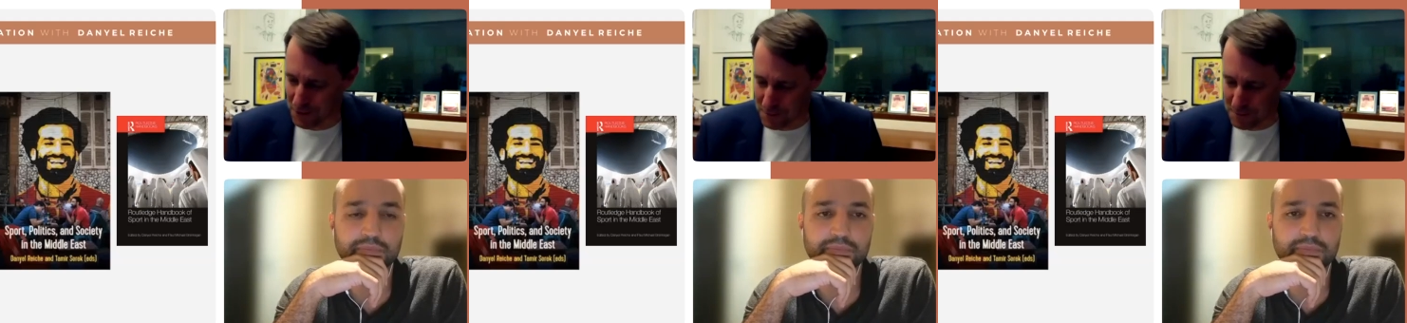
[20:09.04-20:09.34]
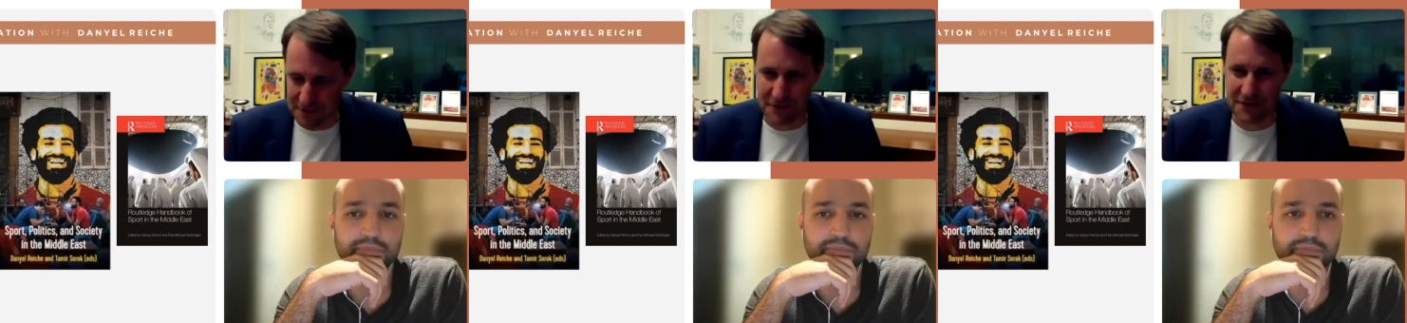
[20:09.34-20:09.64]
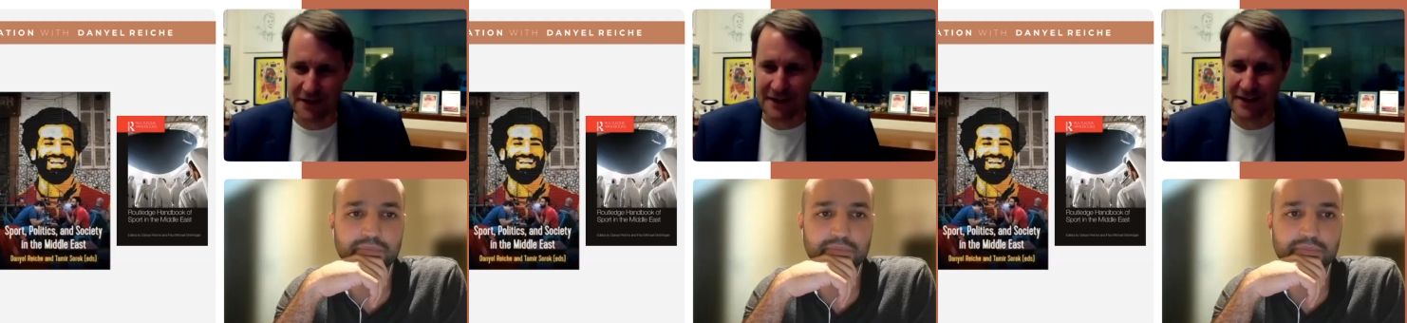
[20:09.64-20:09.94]
Speaker 1: hope
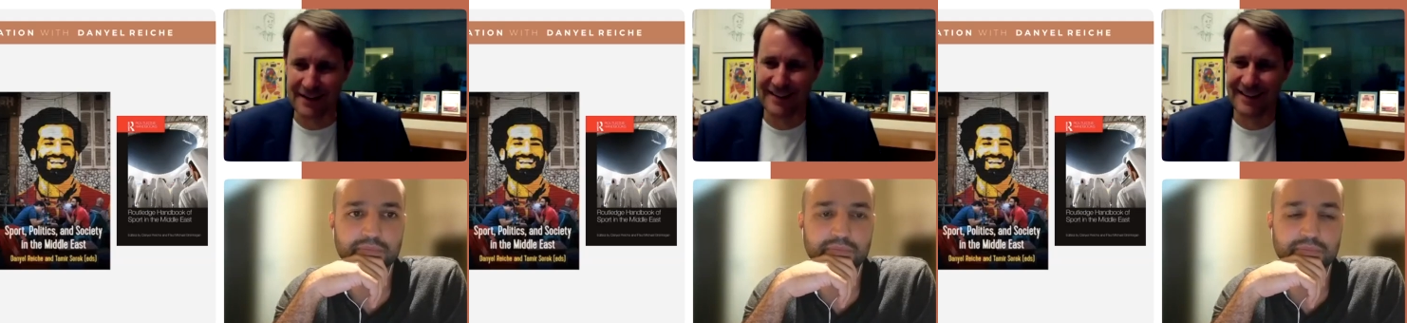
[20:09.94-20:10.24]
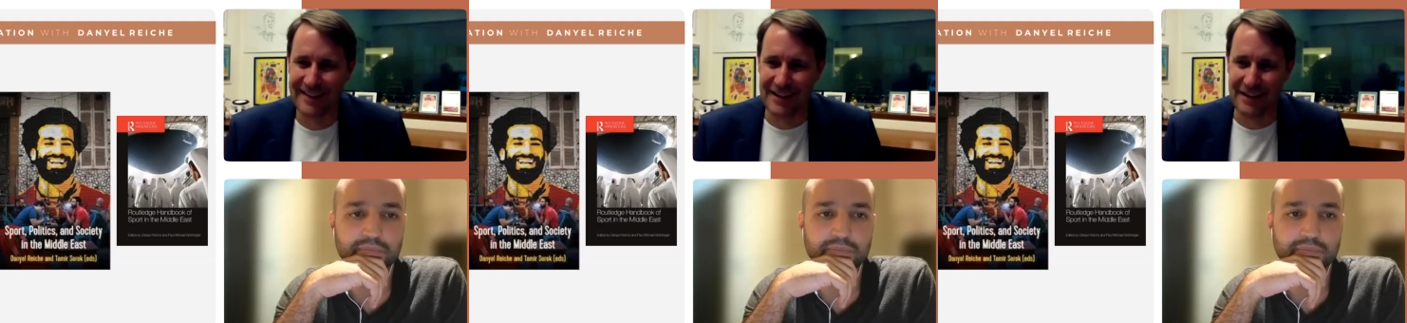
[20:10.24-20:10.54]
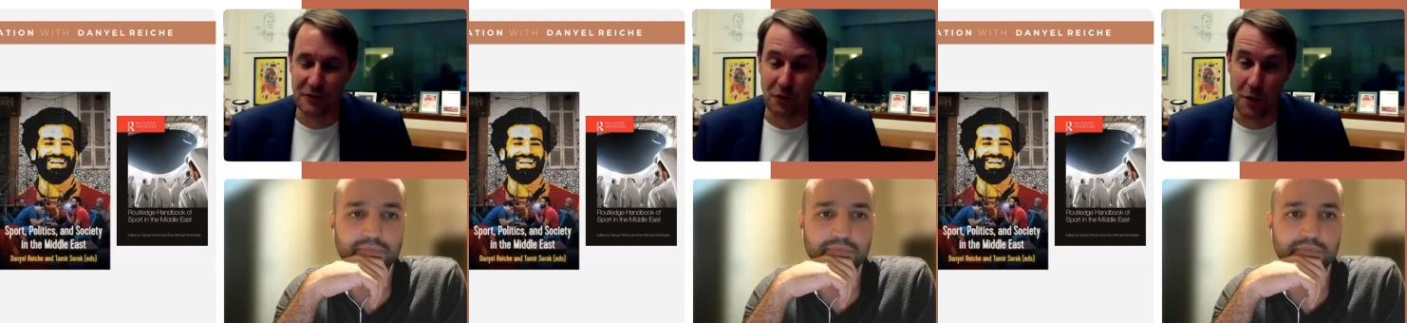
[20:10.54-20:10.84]
everything
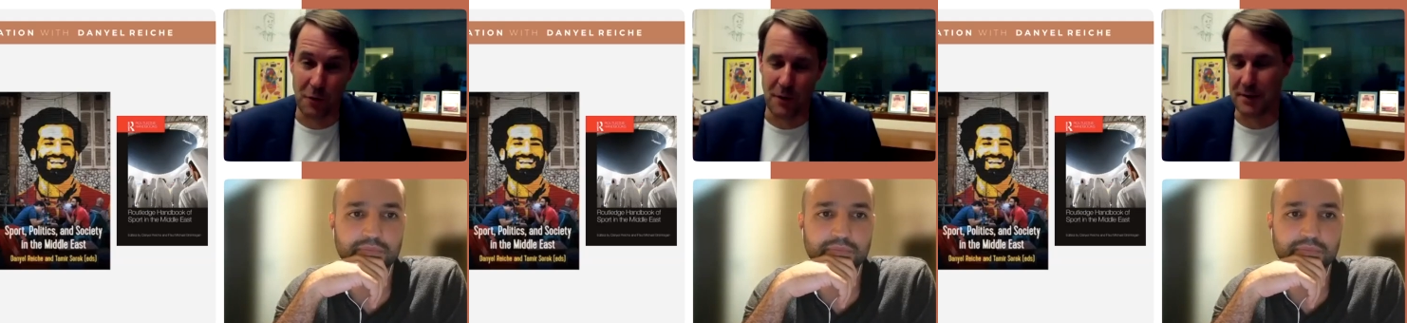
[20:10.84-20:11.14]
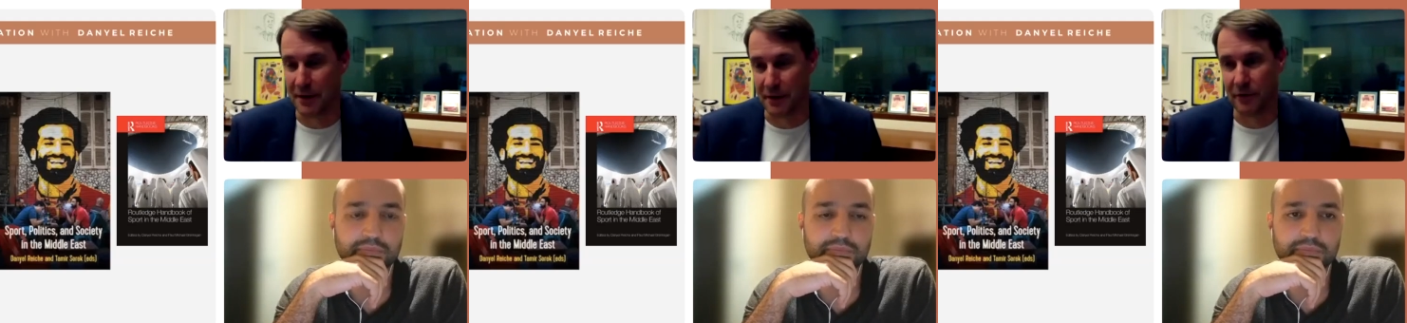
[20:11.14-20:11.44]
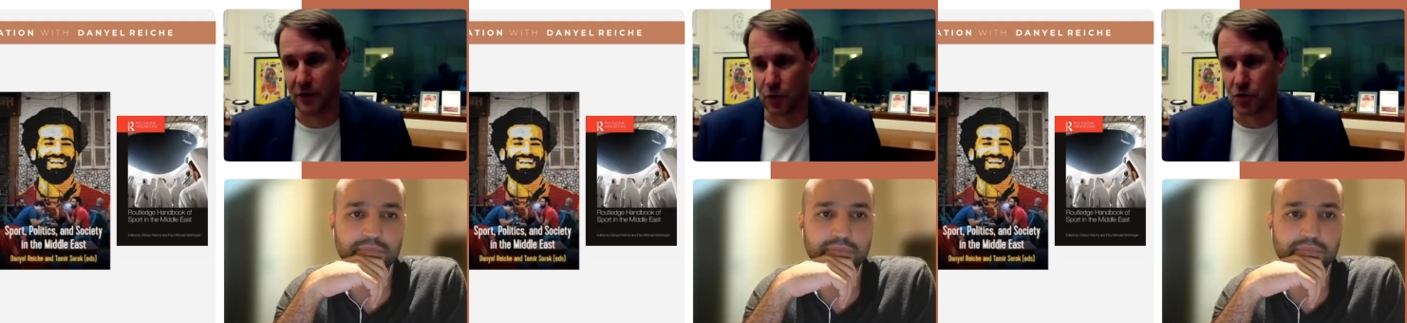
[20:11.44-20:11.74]
is going well, but it's
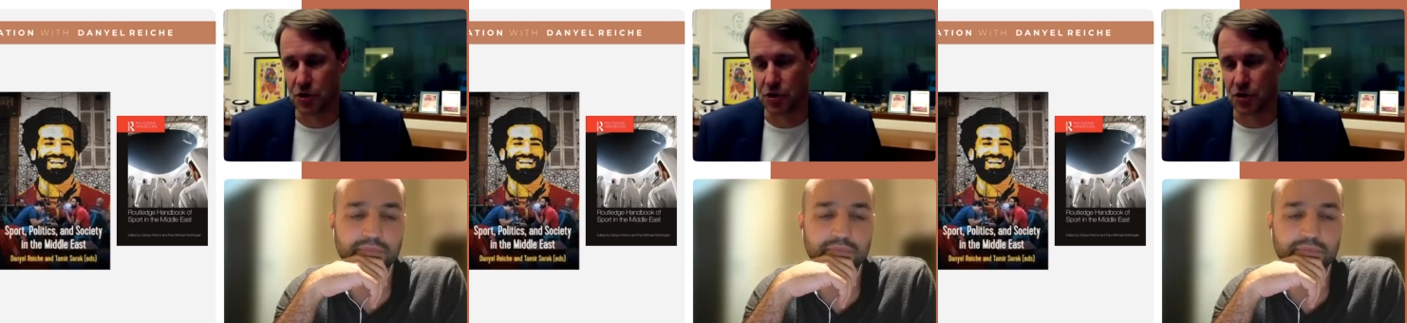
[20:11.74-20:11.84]
a huge